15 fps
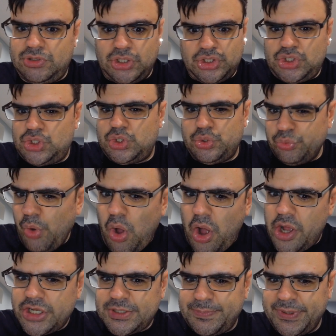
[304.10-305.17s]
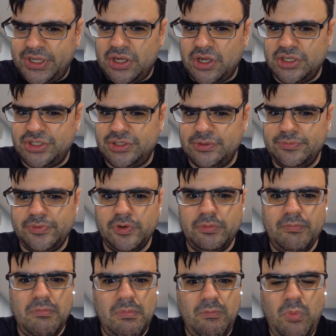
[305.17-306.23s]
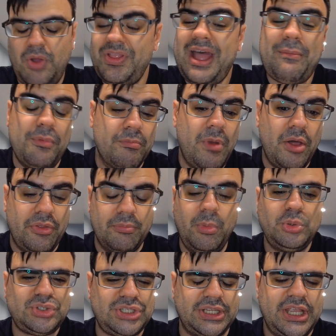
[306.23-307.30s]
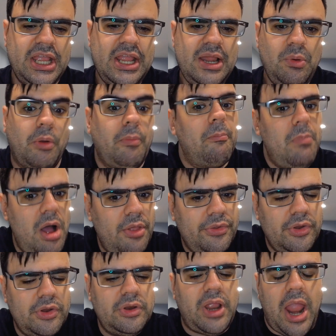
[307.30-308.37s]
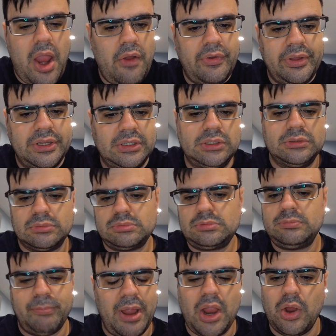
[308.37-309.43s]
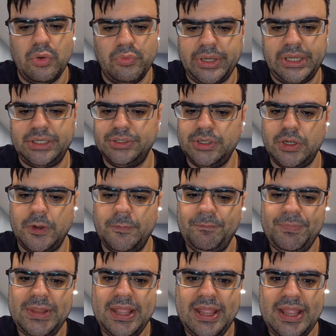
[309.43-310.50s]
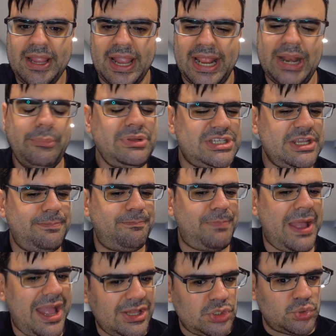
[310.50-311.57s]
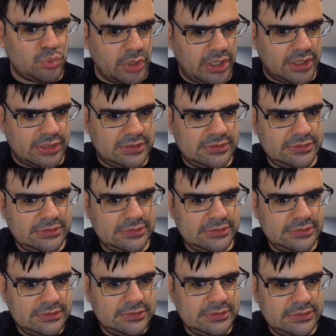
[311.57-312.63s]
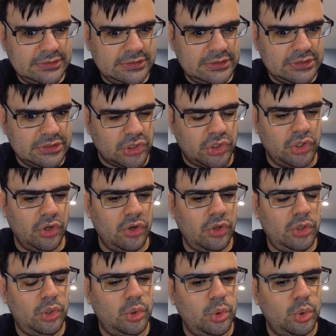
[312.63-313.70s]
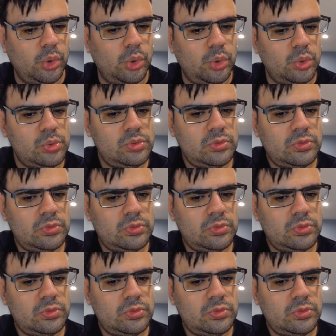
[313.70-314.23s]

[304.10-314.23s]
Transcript: distraught because of her, well, not her mother, mostly, well, mother, Aerial, marrying, you know. And then we see Petra, the girl who